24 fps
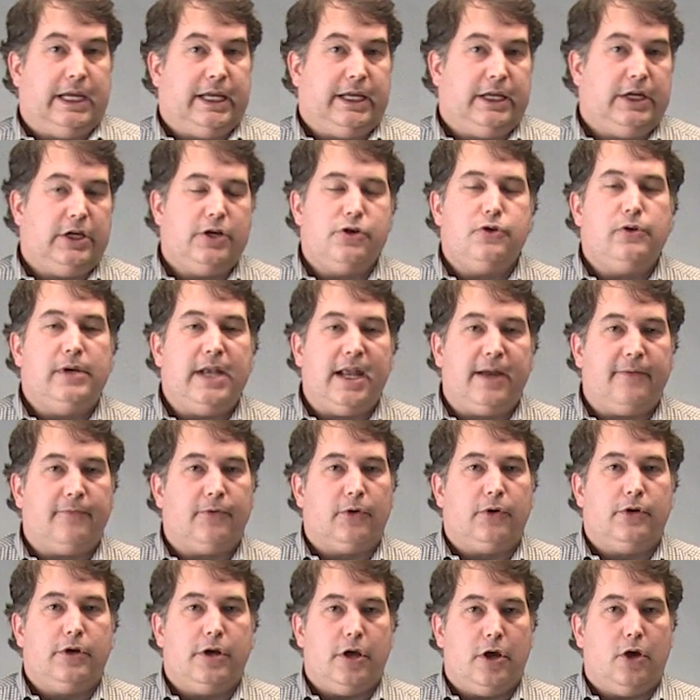You
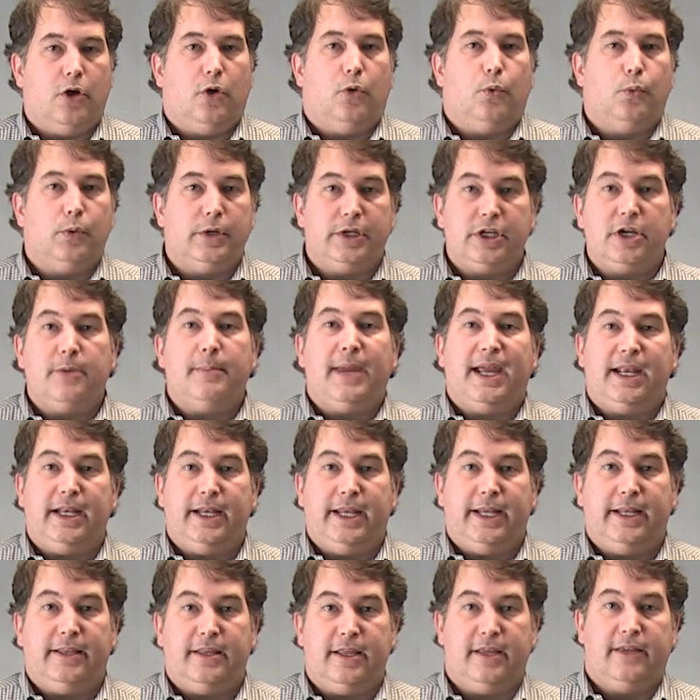never know when you may
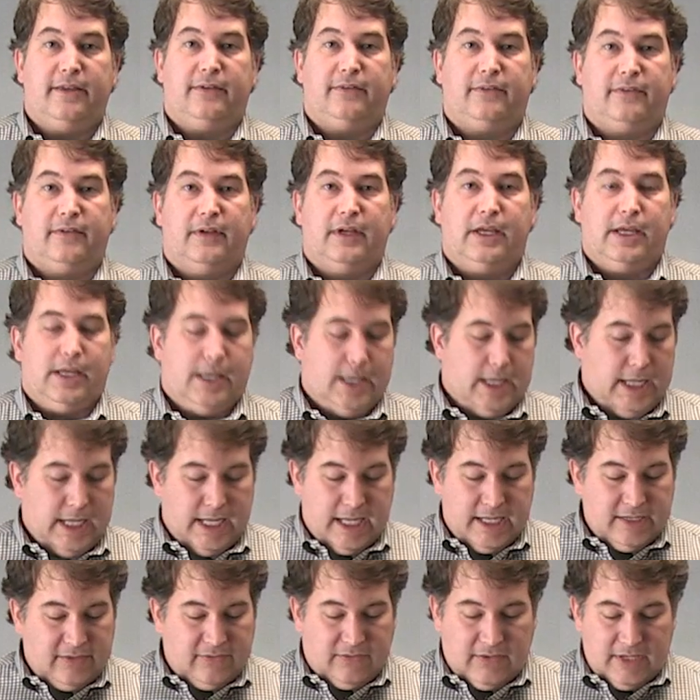need this.
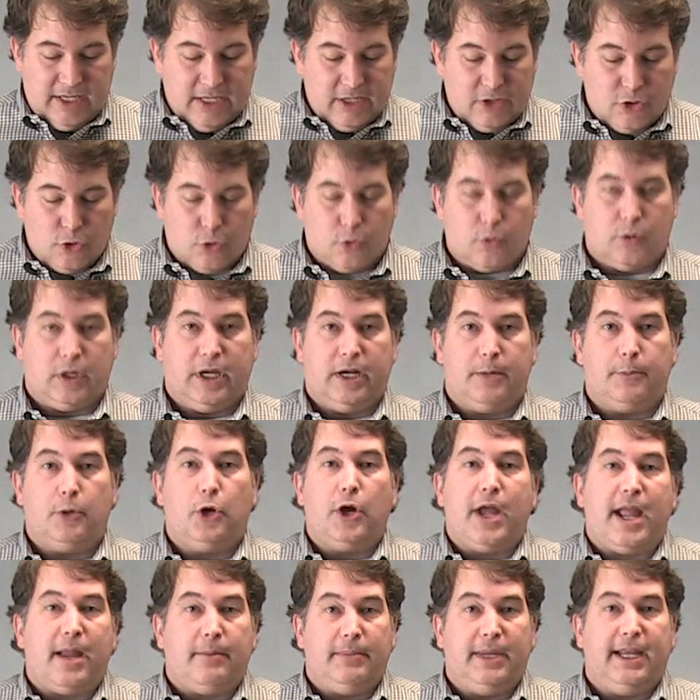It's incredible
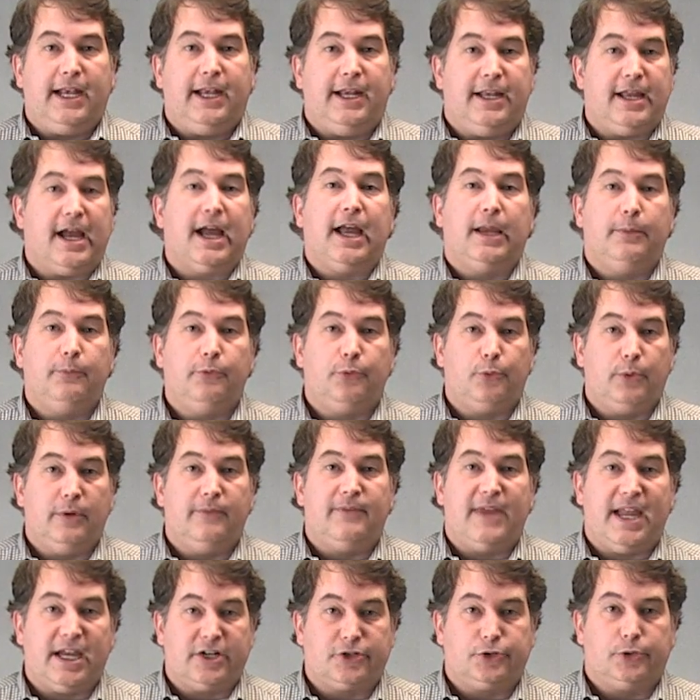how many times
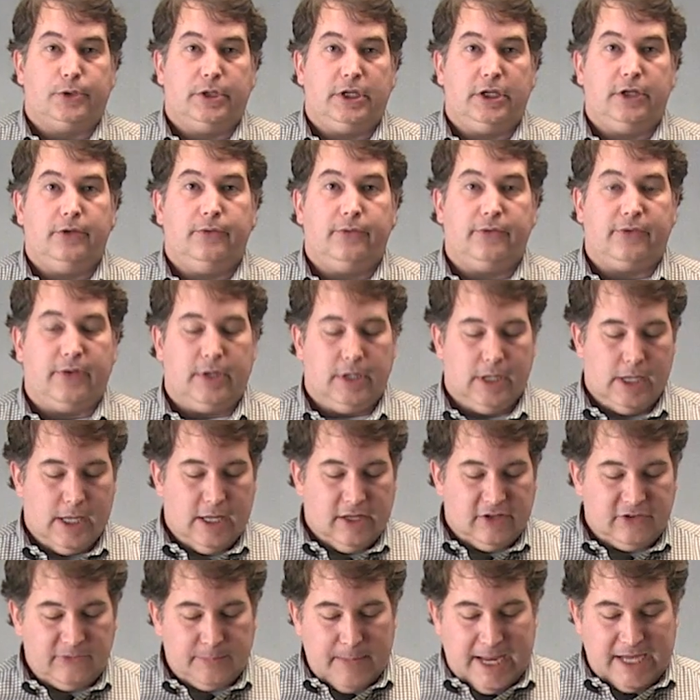we've actually used it.
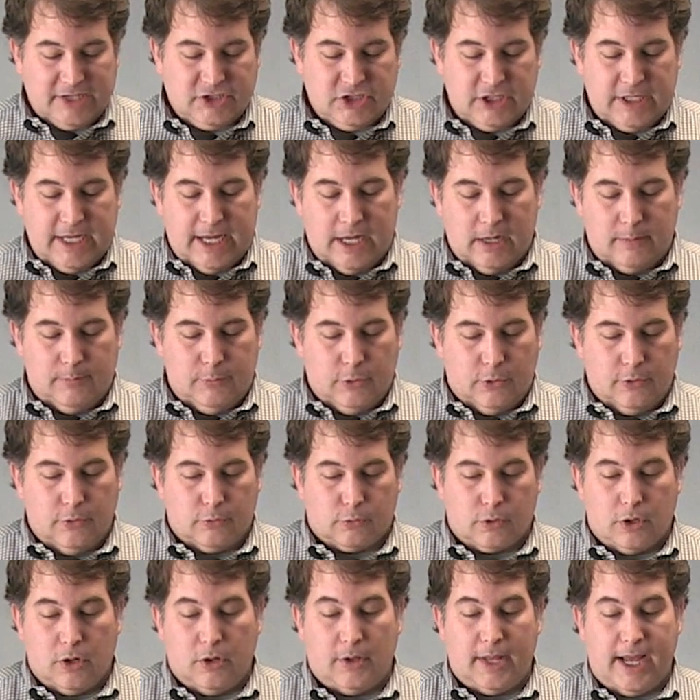Smash it down, pull the
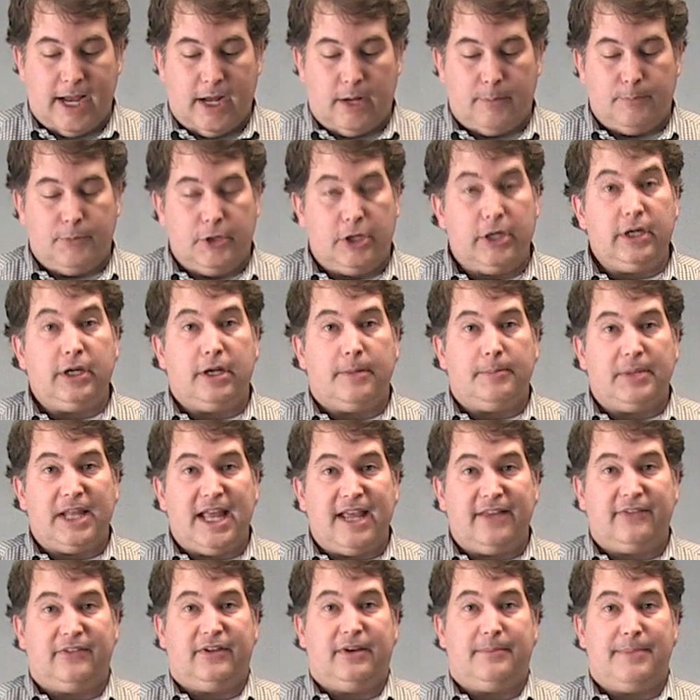roll out, put it in a
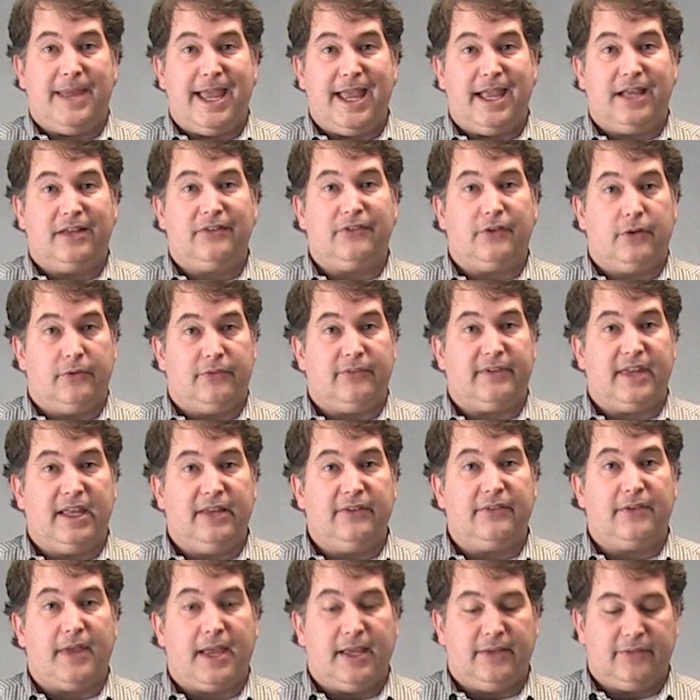plastic bag so it
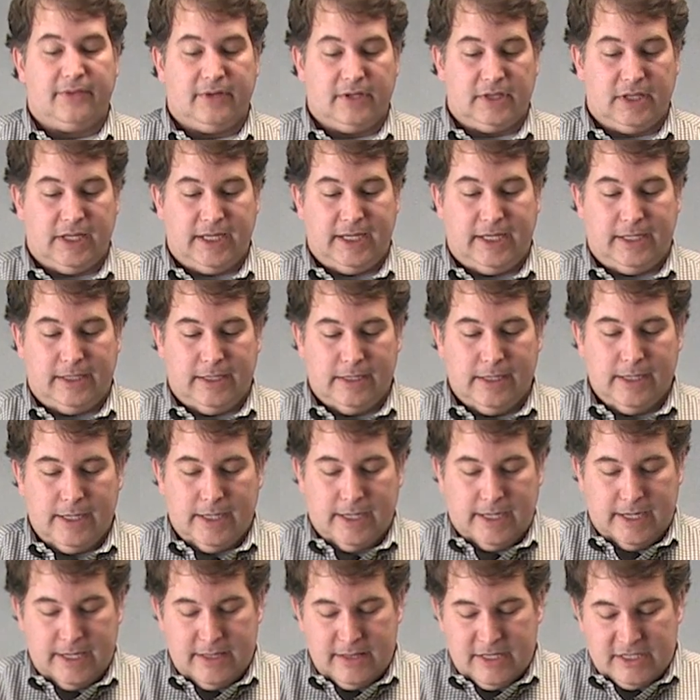stays nice and clean,
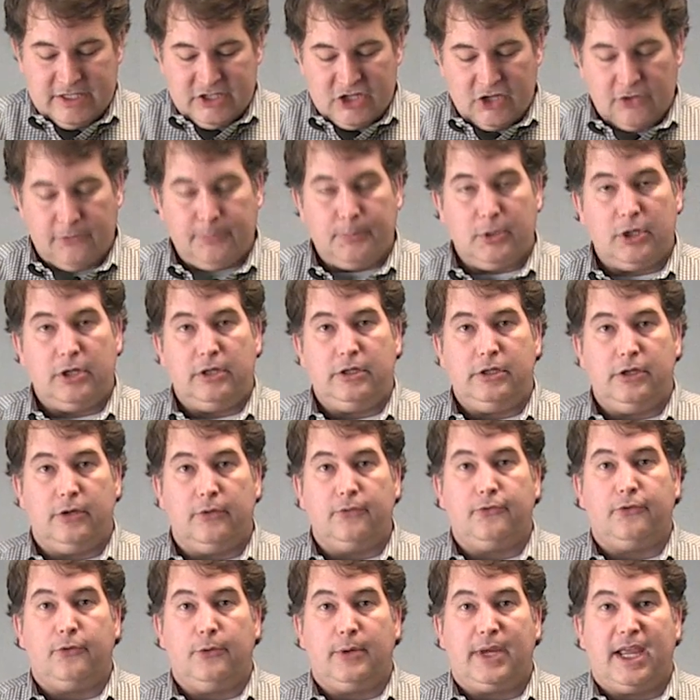and then just put it in your
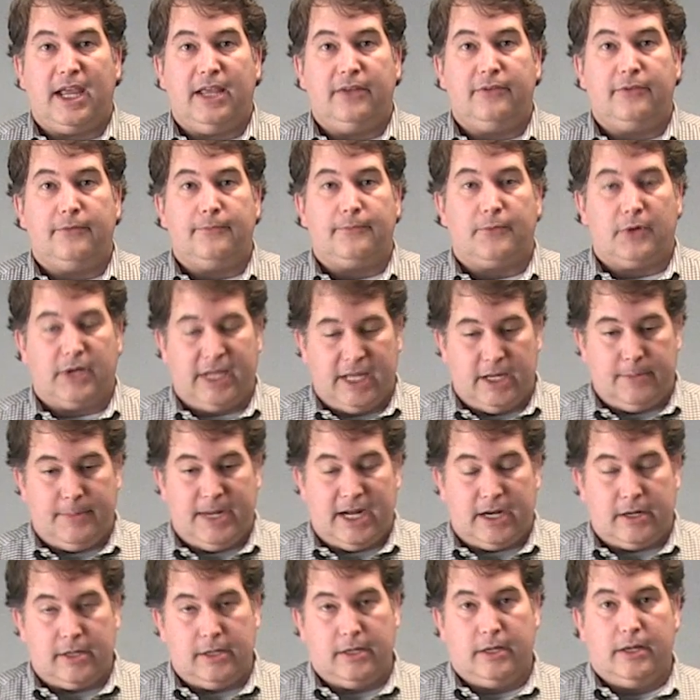suitcase and forget
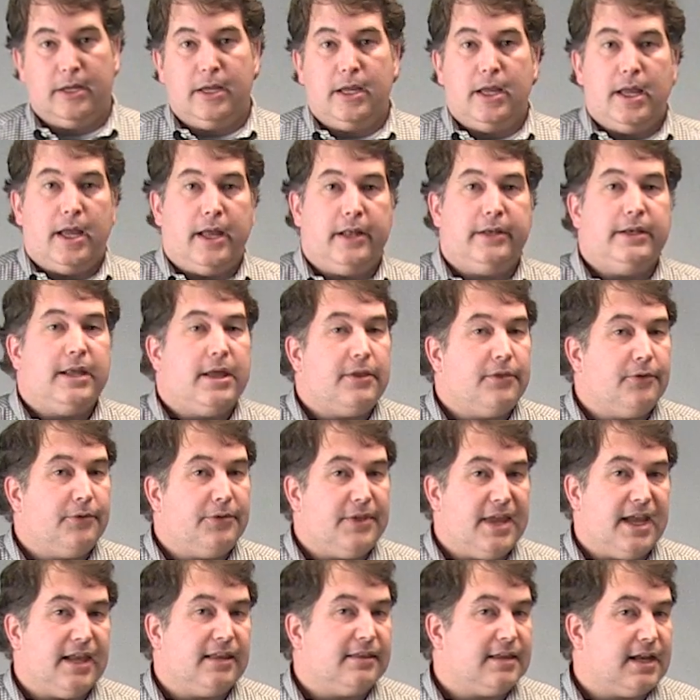about it. Another
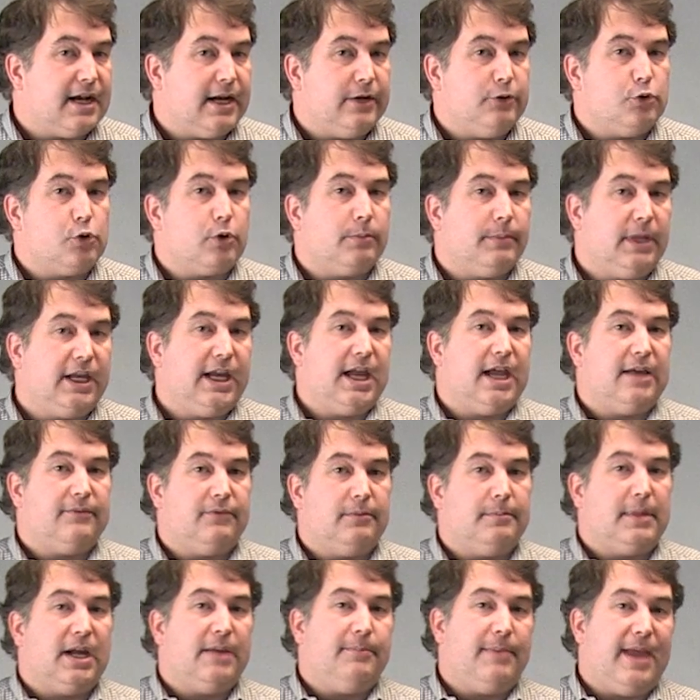thing that I normally have
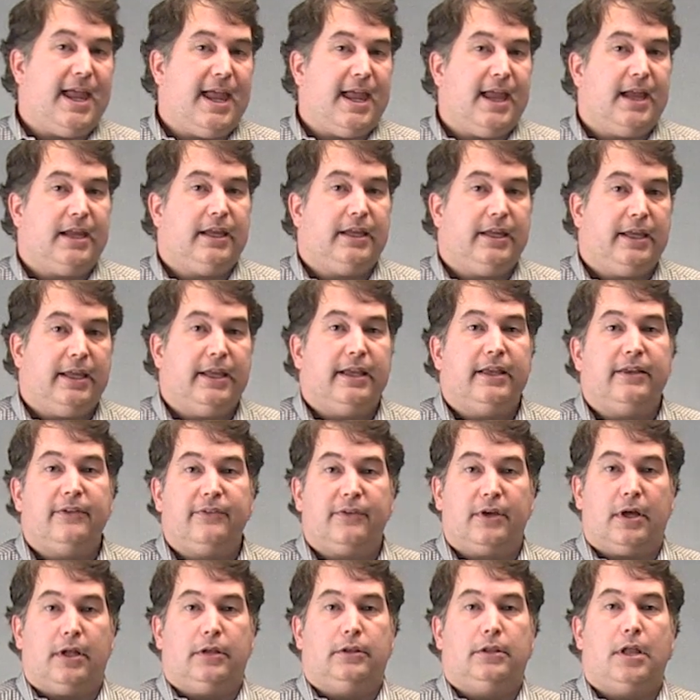in my bag
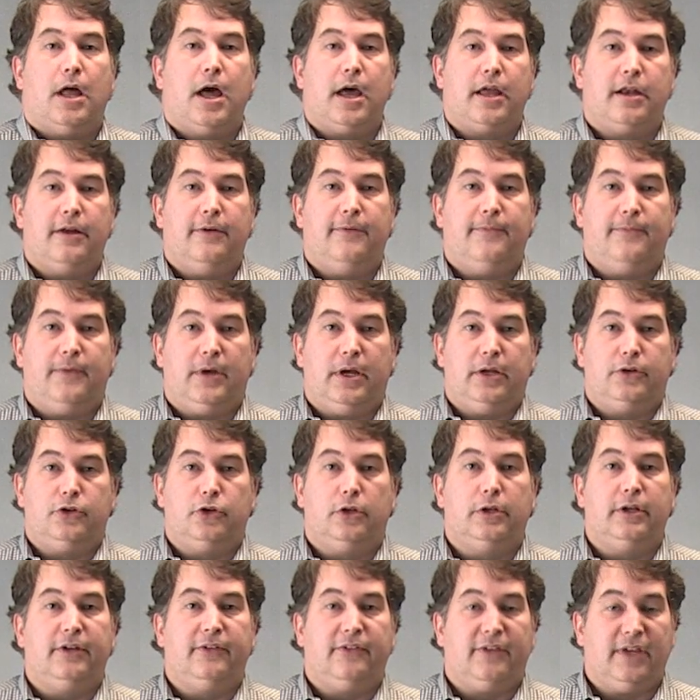is a lot of
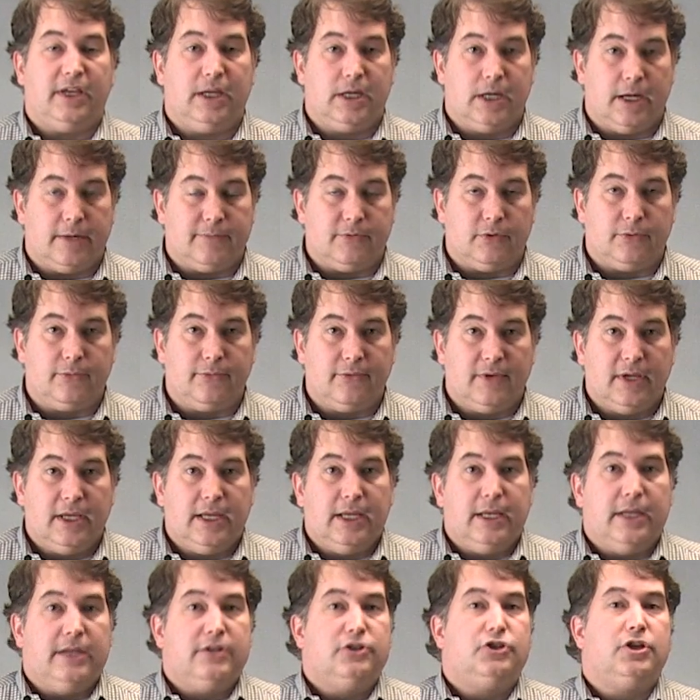toilet seat covers,
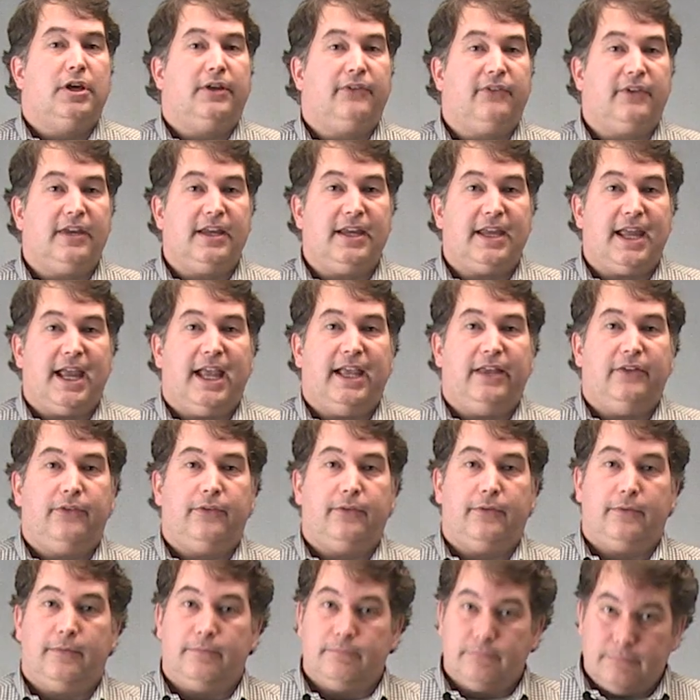just in
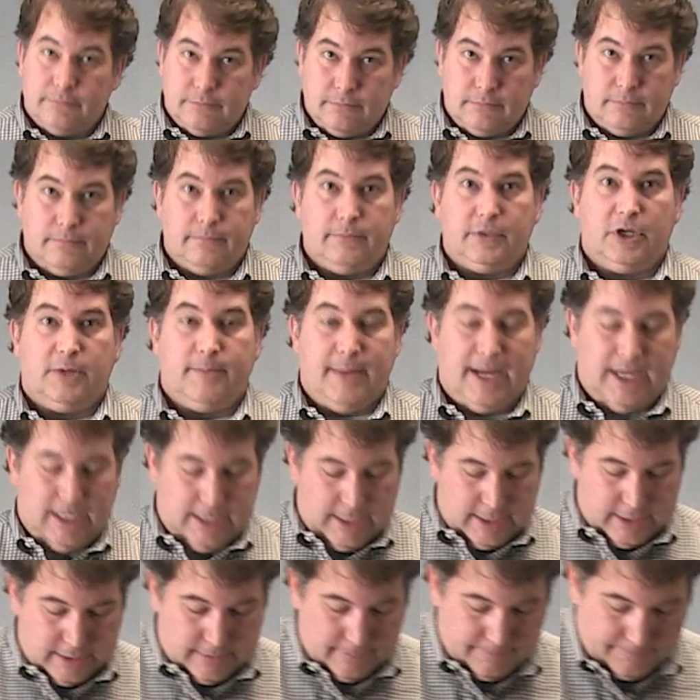case you may
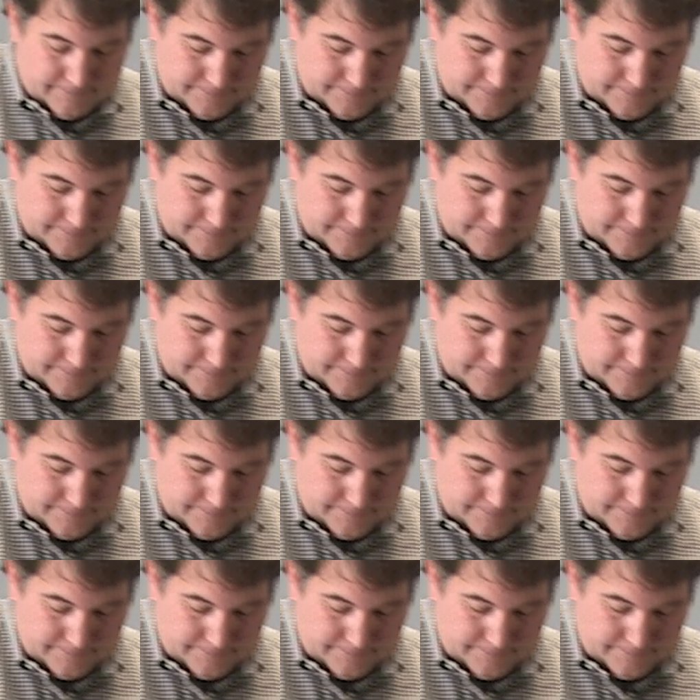need it.